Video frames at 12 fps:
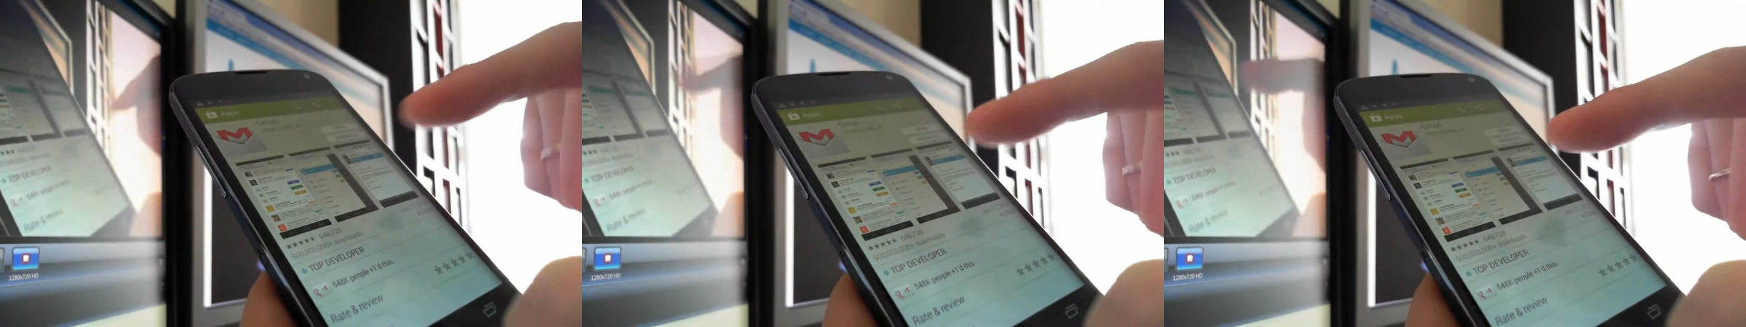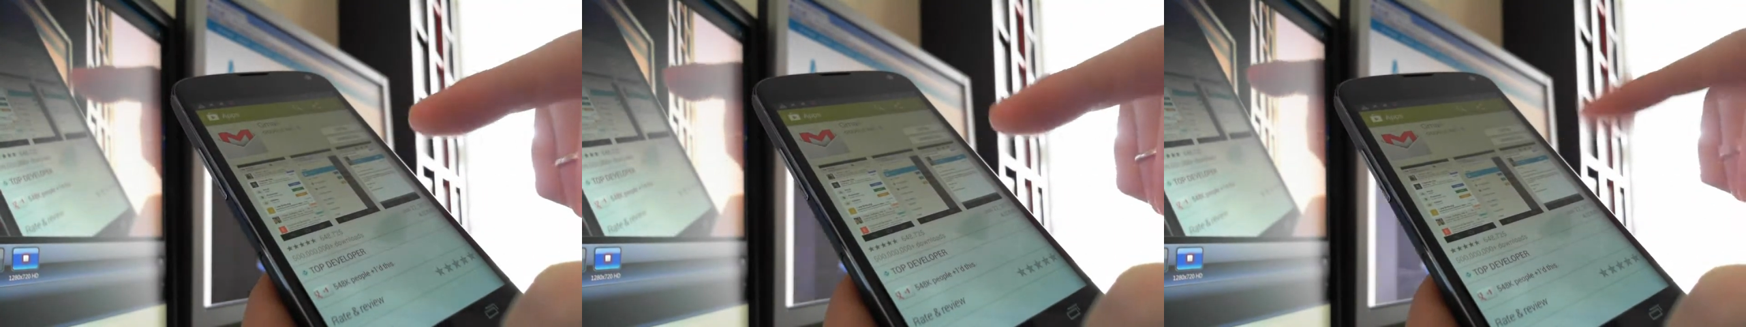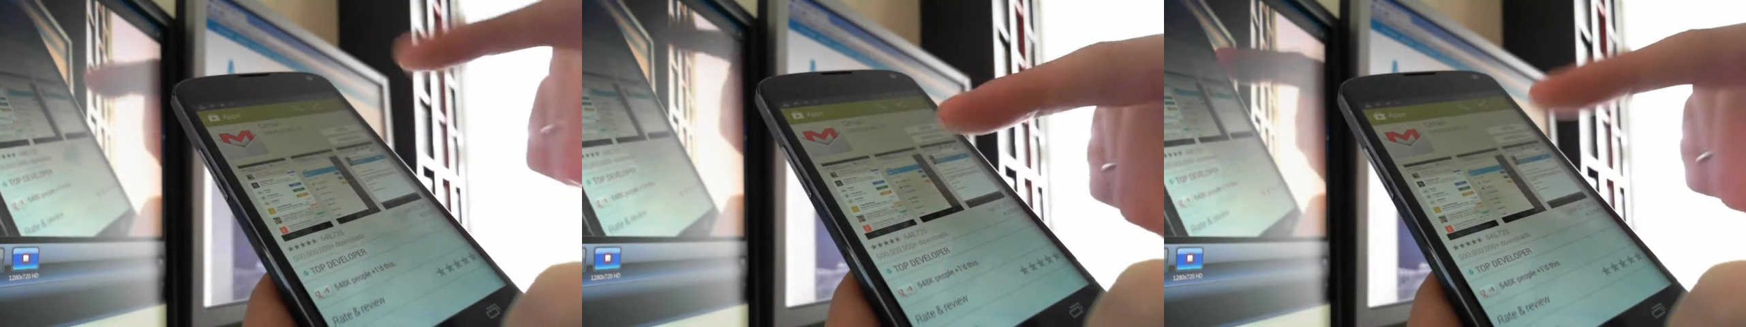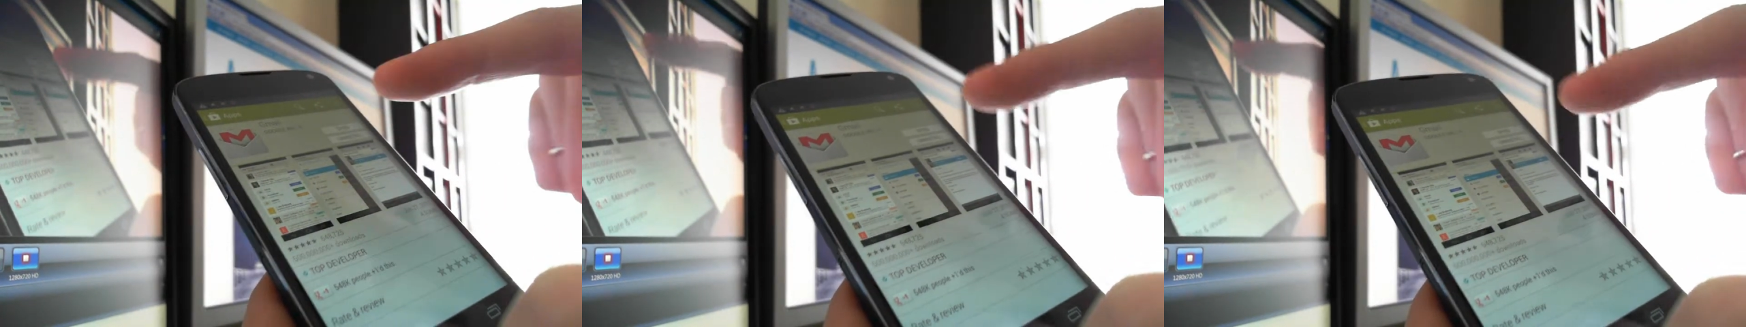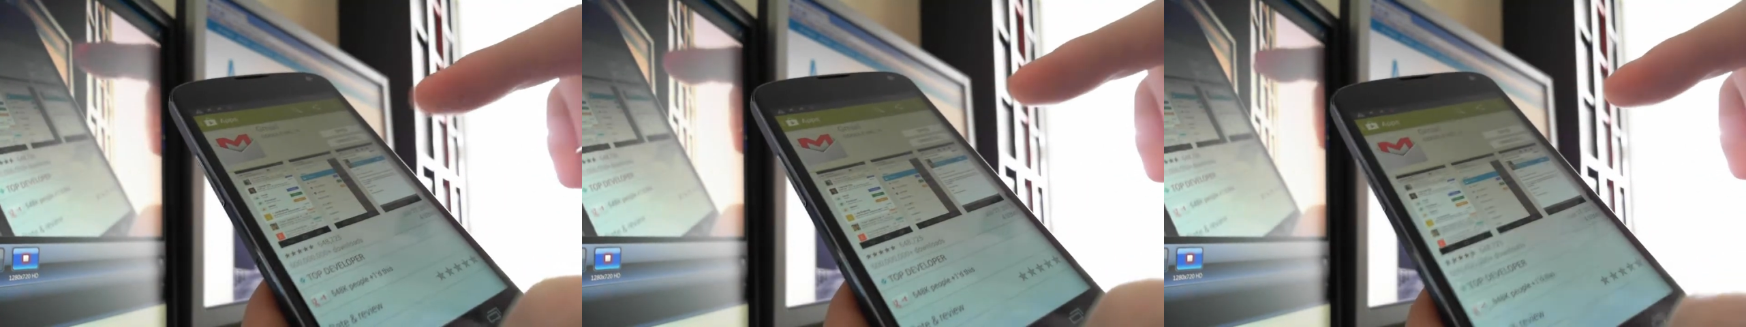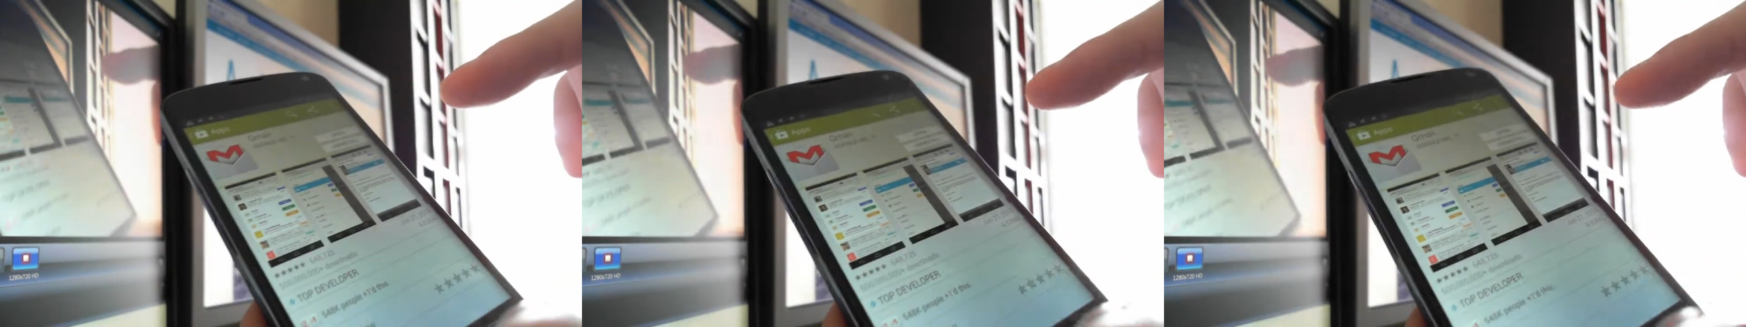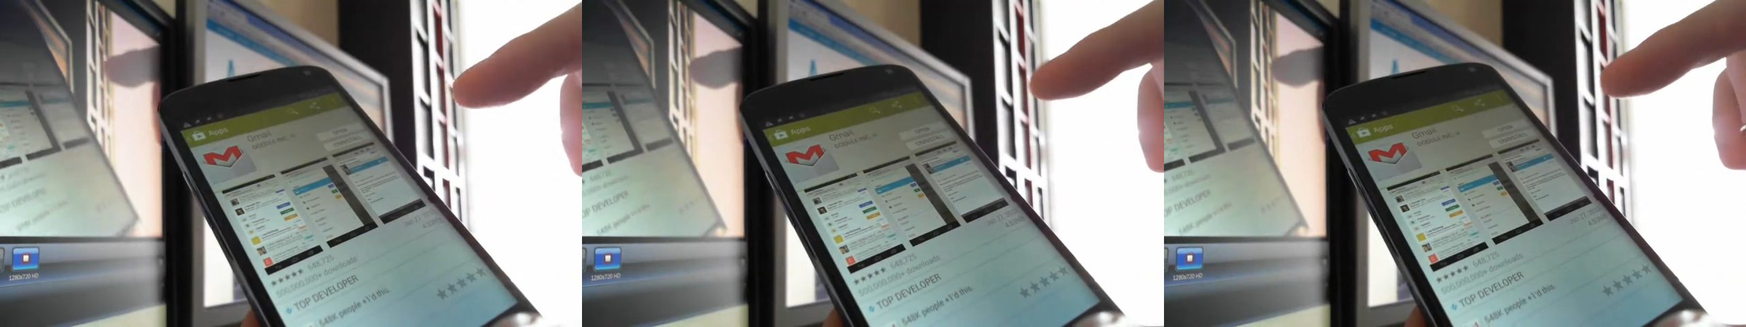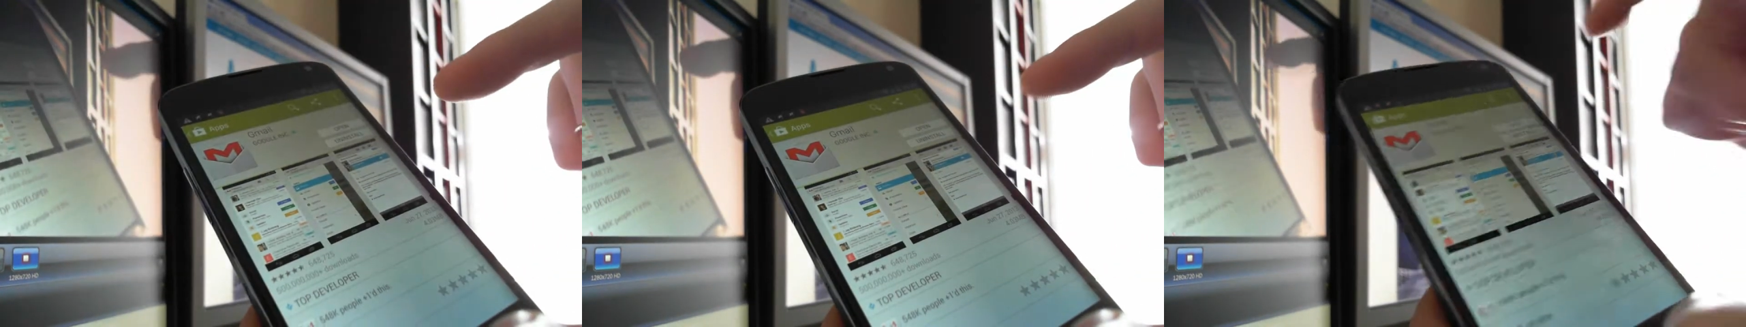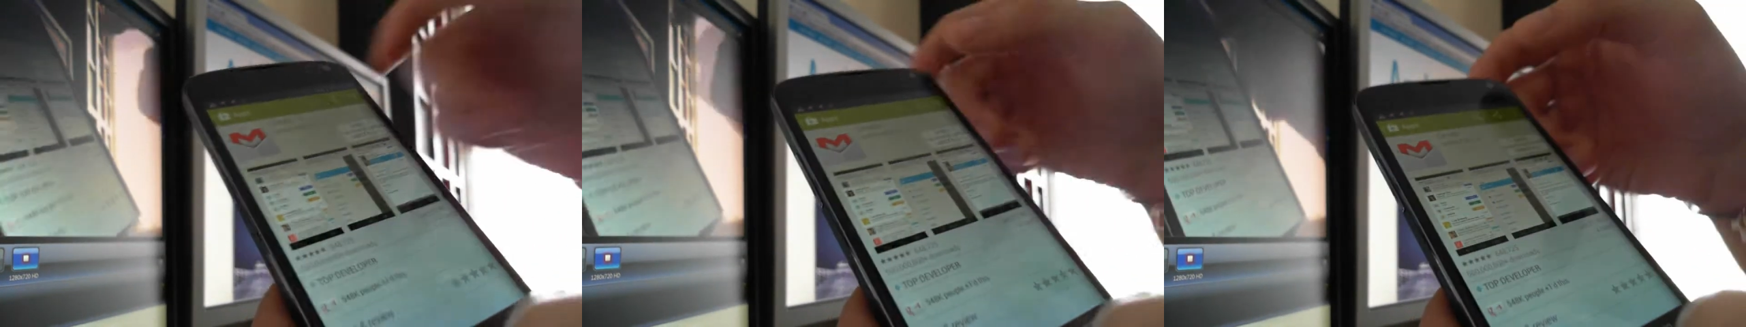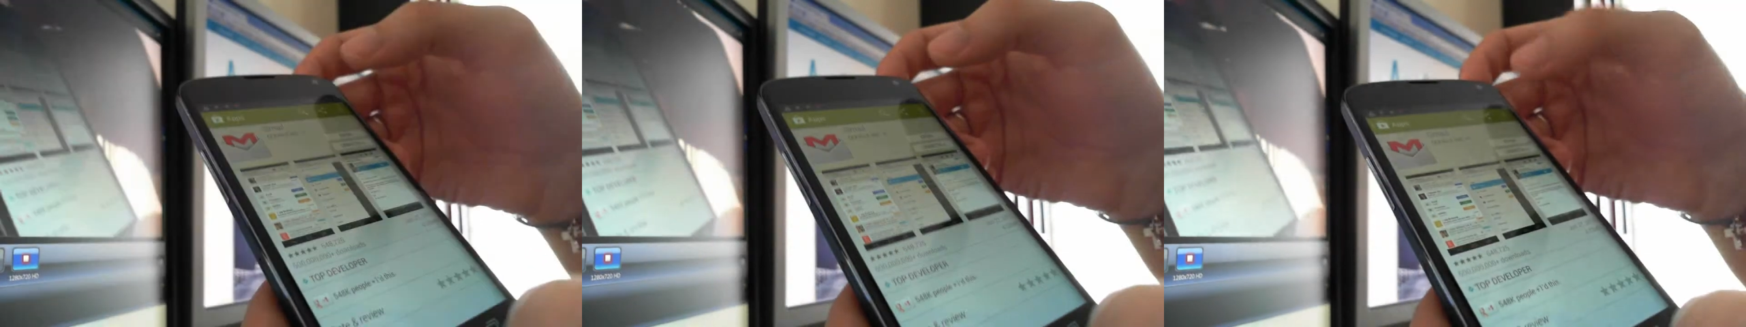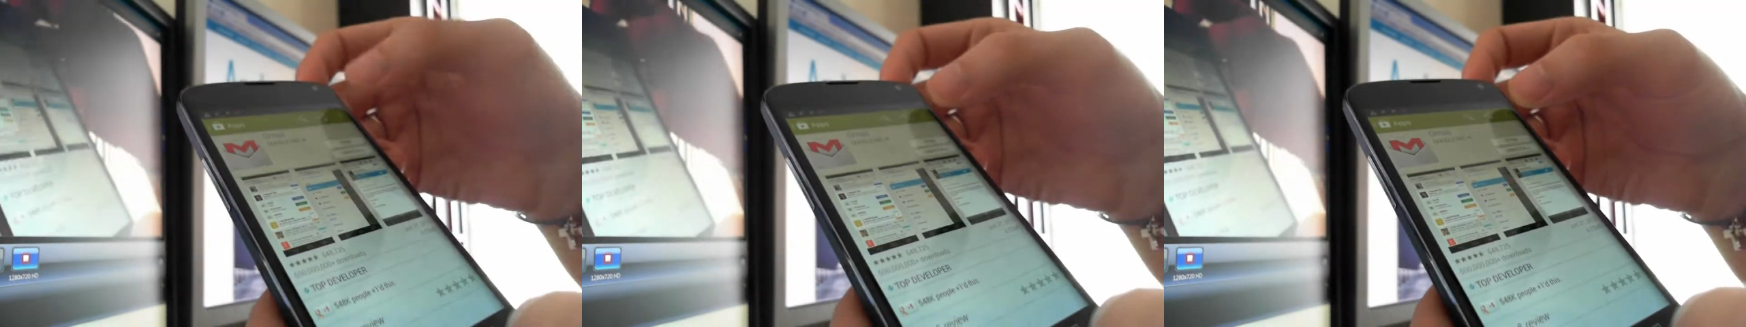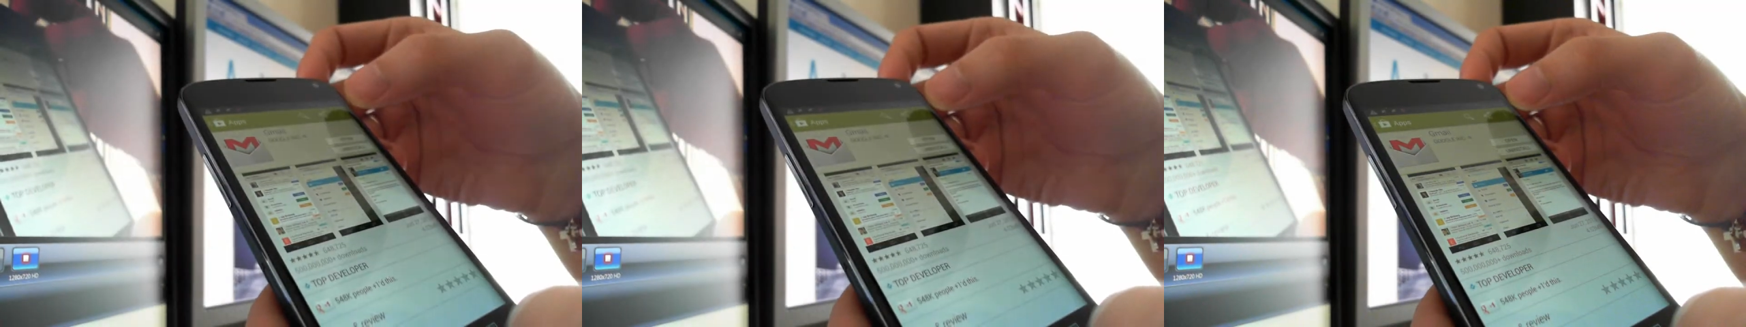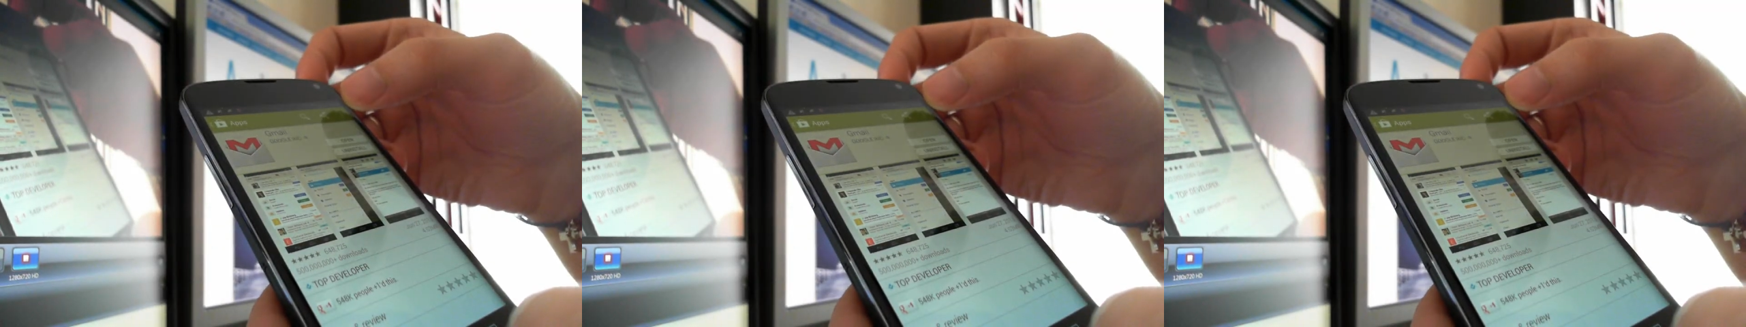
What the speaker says: [unreadable: no face in view]